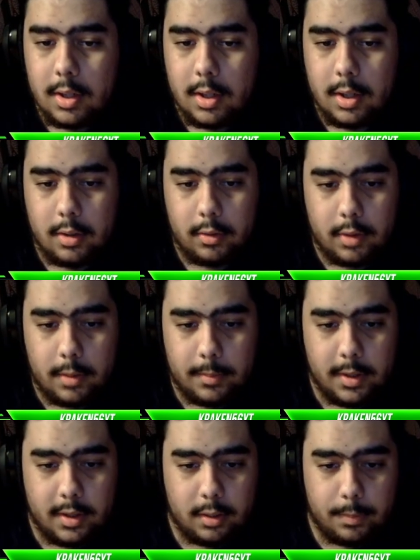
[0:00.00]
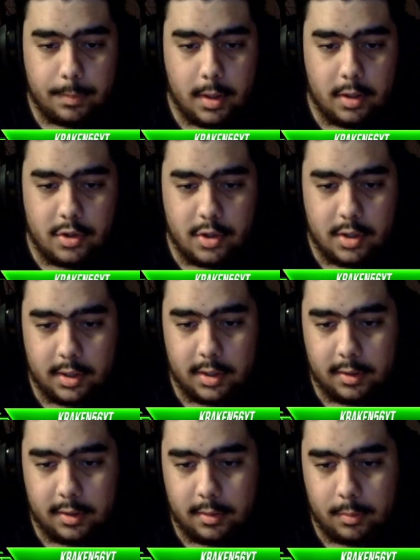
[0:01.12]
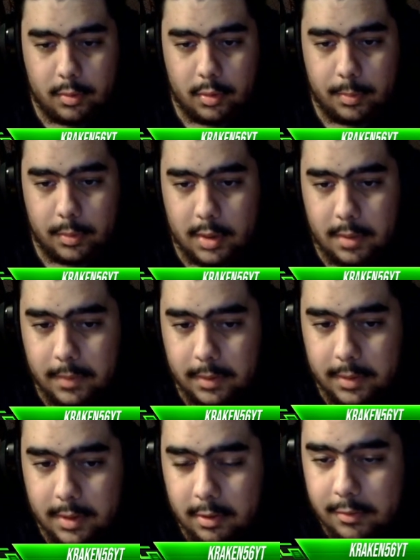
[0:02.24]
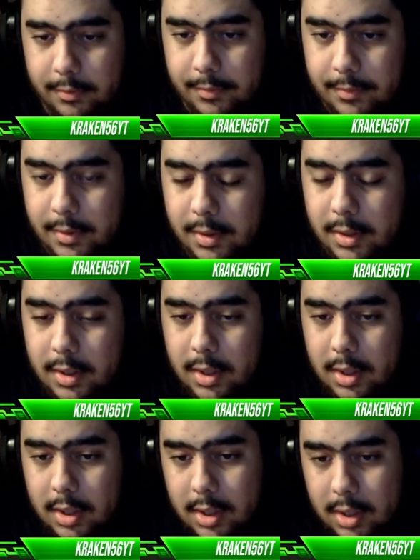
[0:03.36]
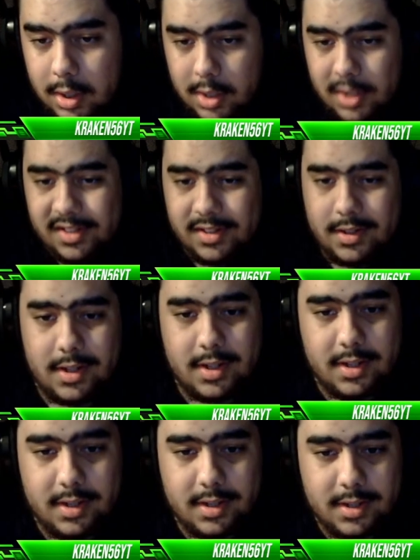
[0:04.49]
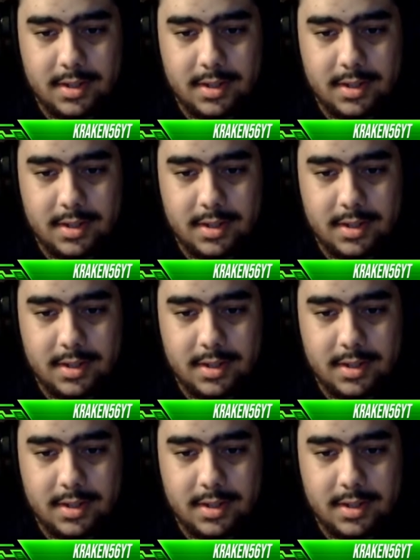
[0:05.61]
I'll grab the expansion, I guess, which I'll put that right there. And then